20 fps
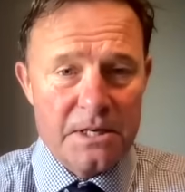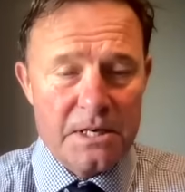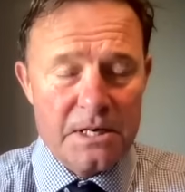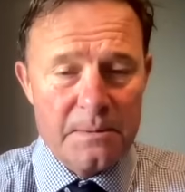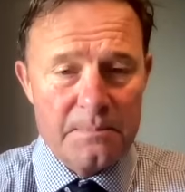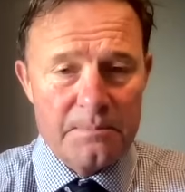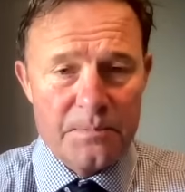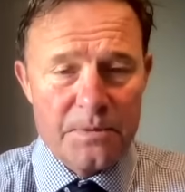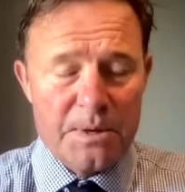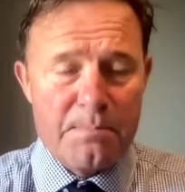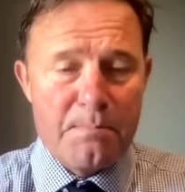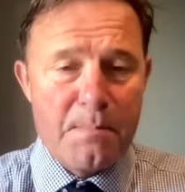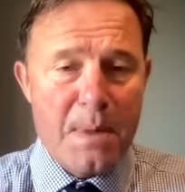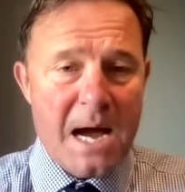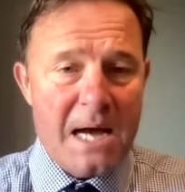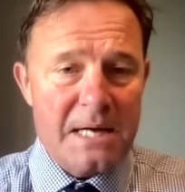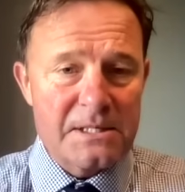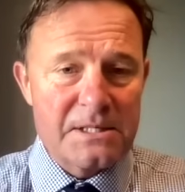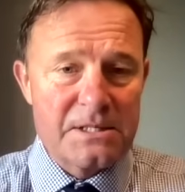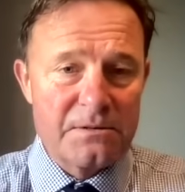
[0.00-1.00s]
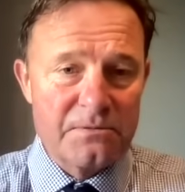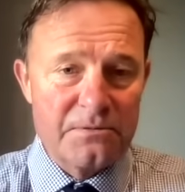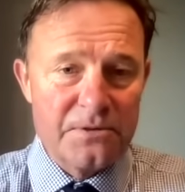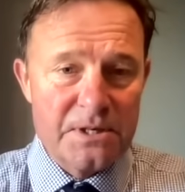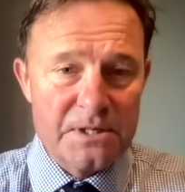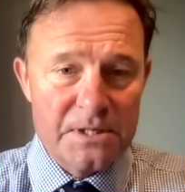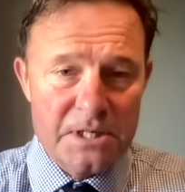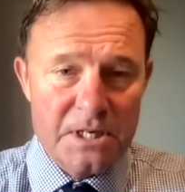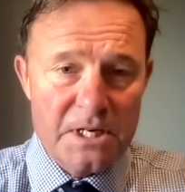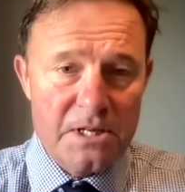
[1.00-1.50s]
the mass of
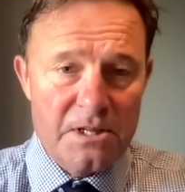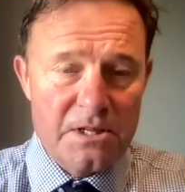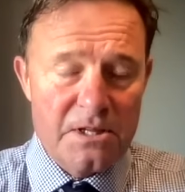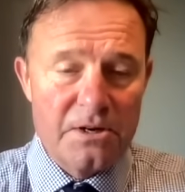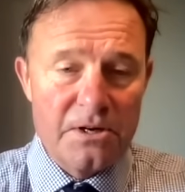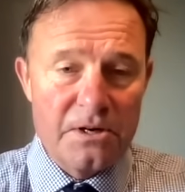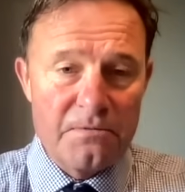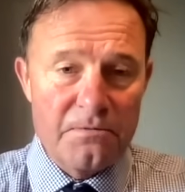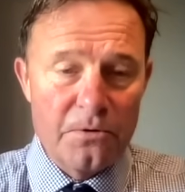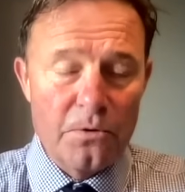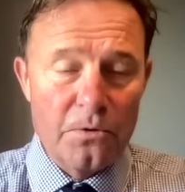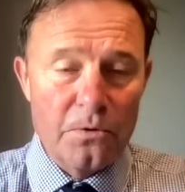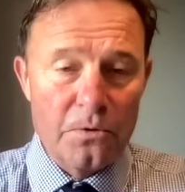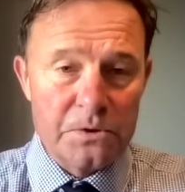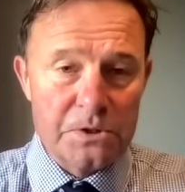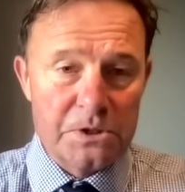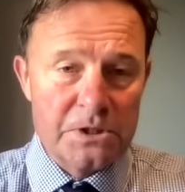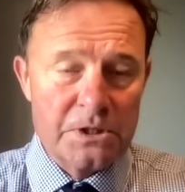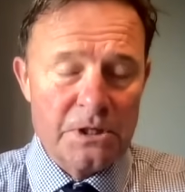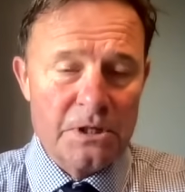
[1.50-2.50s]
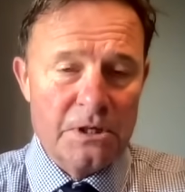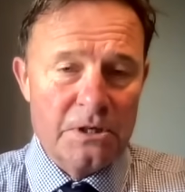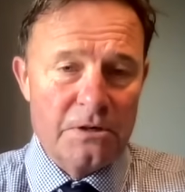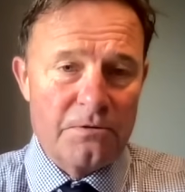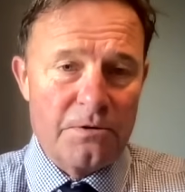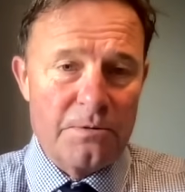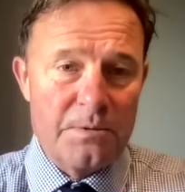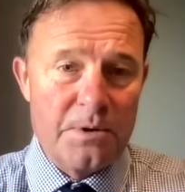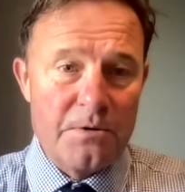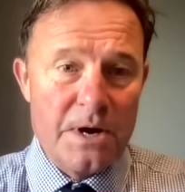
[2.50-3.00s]
the T-34s
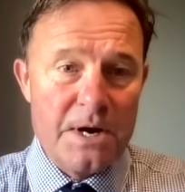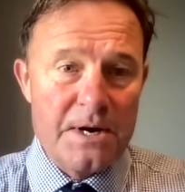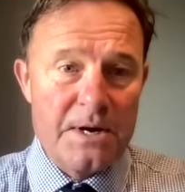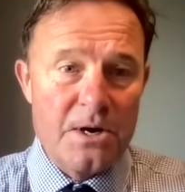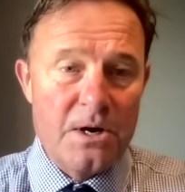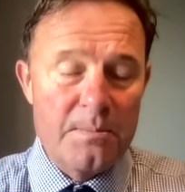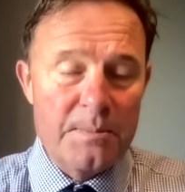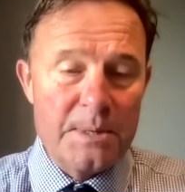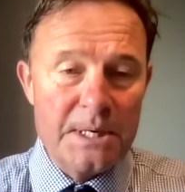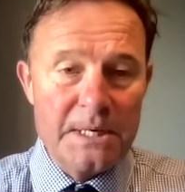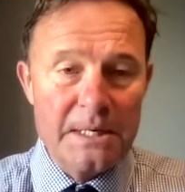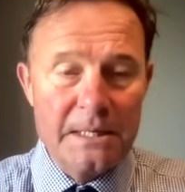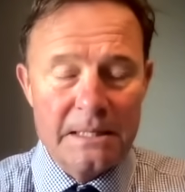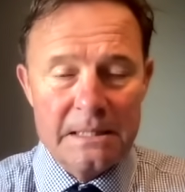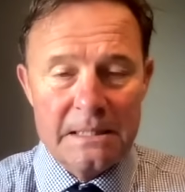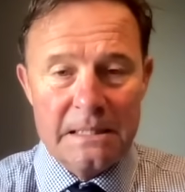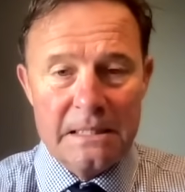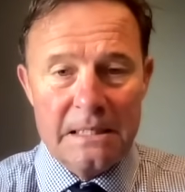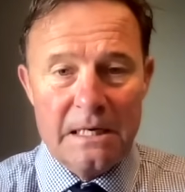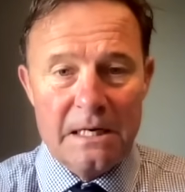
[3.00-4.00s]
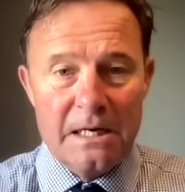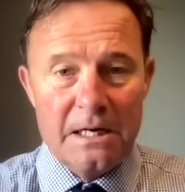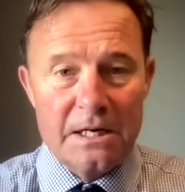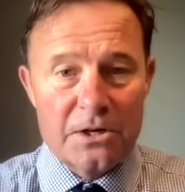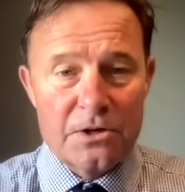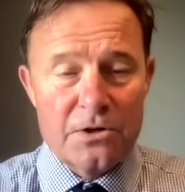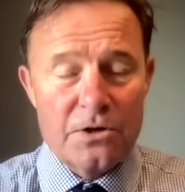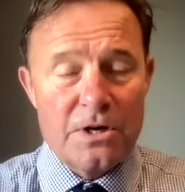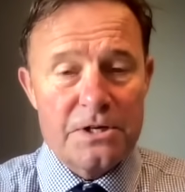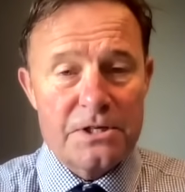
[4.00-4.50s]
from the Red Army
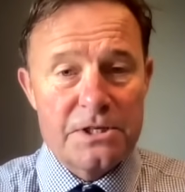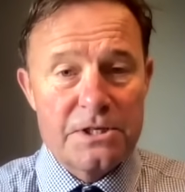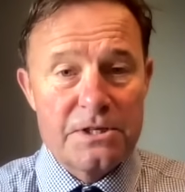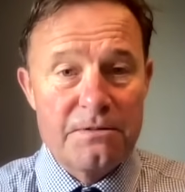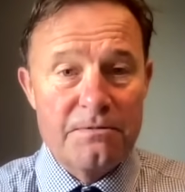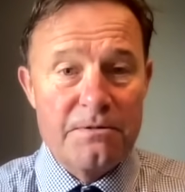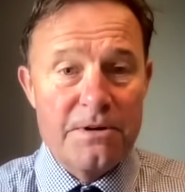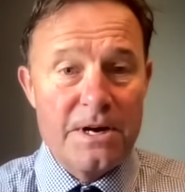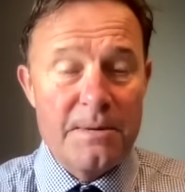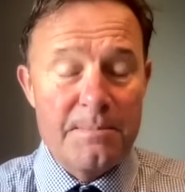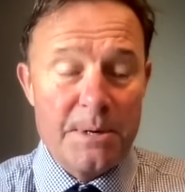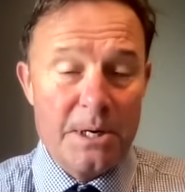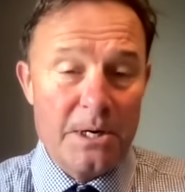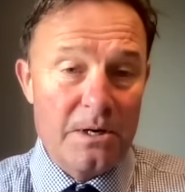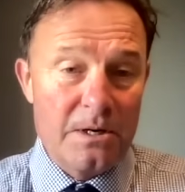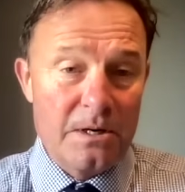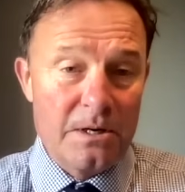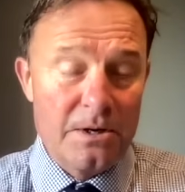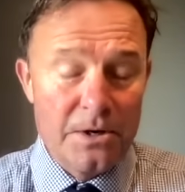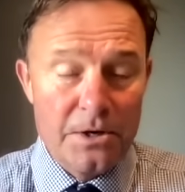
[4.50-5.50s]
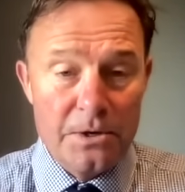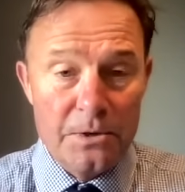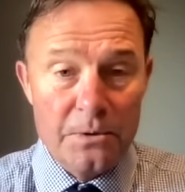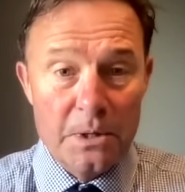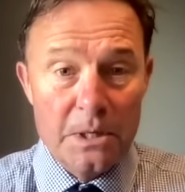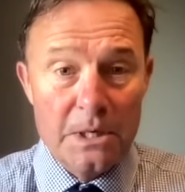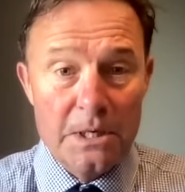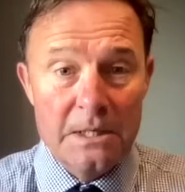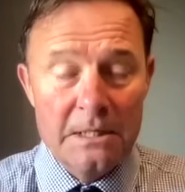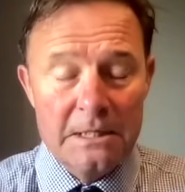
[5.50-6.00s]
crushed the Wehrmacht, who
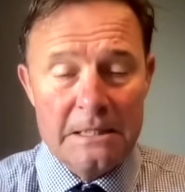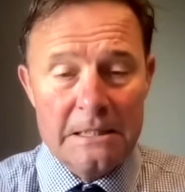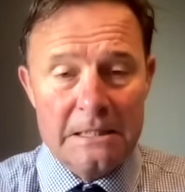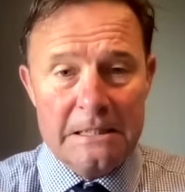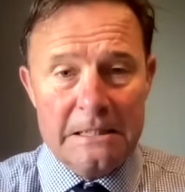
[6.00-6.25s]
were,